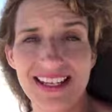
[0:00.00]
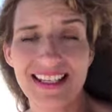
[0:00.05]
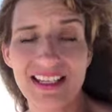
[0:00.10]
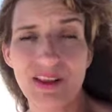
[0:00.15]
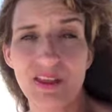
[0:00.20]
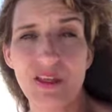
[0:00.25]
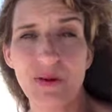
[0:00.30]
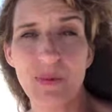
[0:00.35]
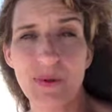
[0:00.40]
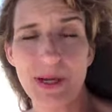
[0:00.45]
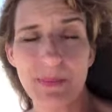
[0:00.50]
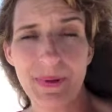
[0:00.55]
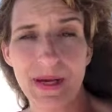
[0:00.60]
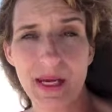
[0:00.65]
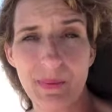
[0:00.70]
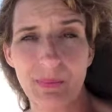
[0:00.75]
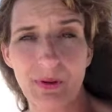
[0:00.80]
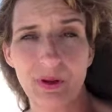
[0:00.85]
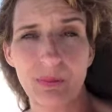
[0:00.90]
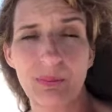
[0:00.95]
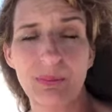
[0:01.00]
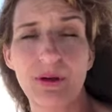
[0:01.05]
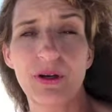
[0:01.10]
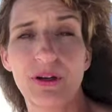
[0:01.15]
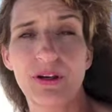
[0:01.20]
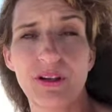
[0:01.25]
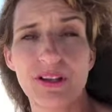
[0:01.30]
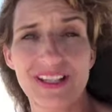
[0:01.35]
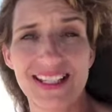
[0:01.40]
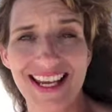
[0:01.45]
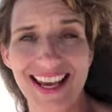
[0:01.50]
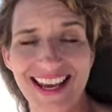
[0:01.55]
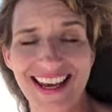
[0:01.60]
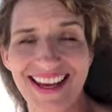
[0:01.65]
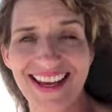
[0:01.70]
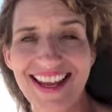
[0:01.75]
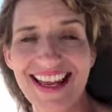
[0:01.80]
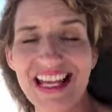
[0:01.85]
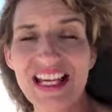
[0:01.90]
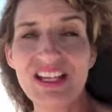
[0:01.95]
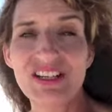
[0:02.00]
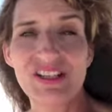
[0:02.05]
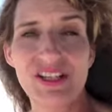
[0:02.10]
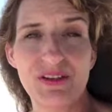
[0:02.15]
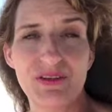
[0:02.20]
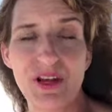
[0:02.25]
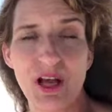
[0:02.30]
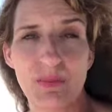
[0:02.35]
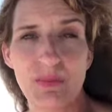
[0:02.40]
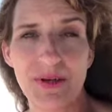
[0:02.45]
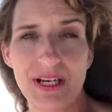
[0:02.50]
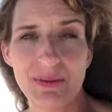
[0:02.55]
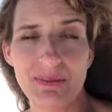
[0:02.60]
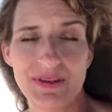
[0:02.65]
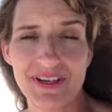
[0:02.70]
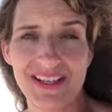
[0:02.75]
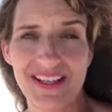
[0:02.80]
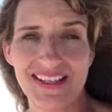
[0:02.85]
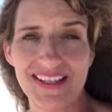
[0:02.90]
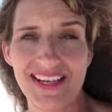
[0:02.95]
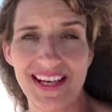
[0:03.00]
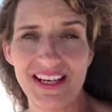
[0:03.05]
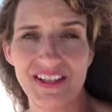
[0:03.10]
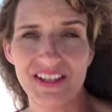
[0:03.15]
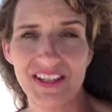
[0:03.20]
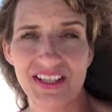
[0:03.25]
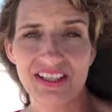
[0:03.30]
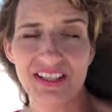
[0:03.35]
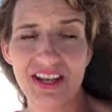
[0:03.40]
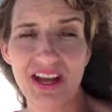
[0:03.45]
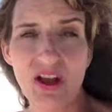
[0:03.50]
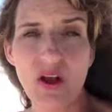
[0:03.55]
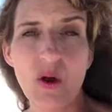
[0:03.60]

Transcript: to three people per day to your company presentation.